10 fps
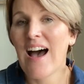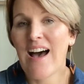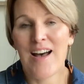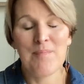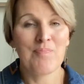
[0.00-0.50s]

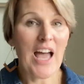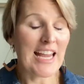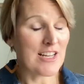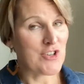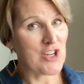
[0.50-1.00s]
um, I
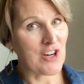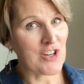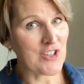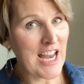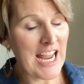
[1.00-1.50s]
can share
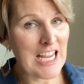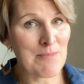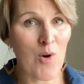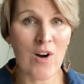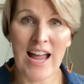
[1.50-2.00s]
your name
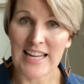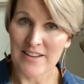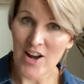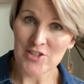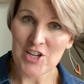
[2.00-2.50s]
or I
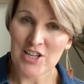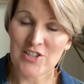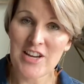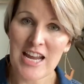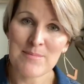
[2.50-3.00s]
cannot share your
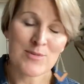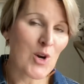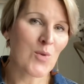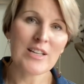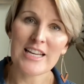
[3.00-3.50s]
name,
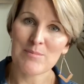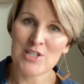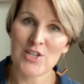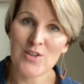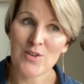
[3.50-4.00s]
totally up
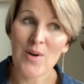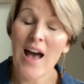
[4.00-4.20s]
to you.